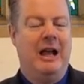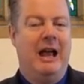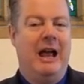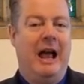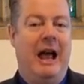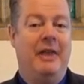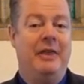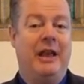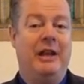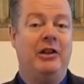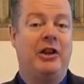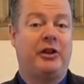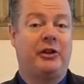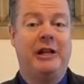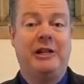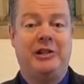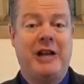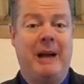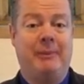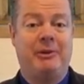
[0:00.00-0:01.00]
And then
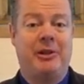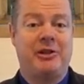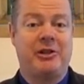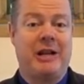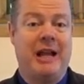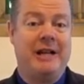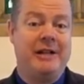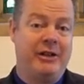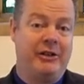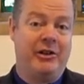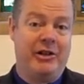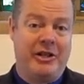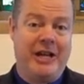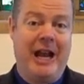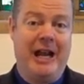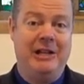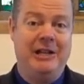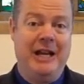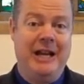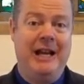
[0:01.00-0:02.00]
3 chapters later and
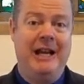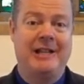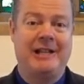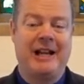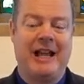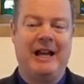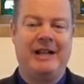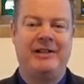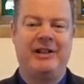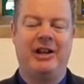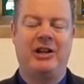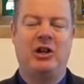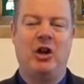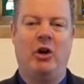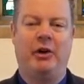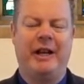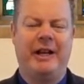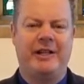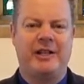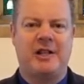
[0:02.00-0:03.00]
10 years later,
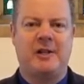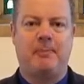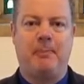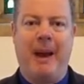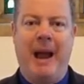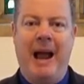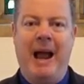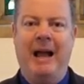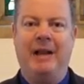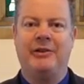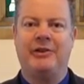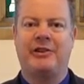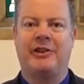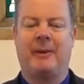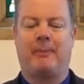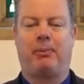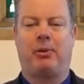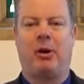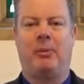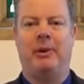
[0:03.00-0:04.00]
God expands
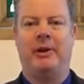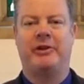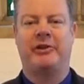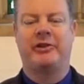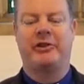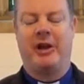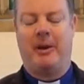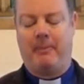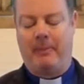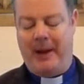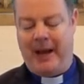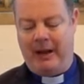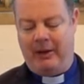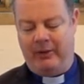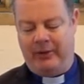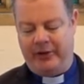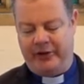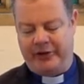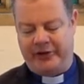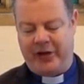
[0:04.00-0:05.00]
the promise
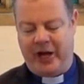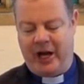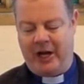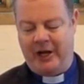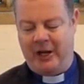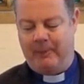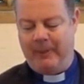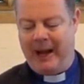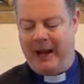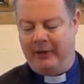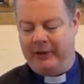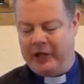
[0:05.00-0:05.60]
about the son, about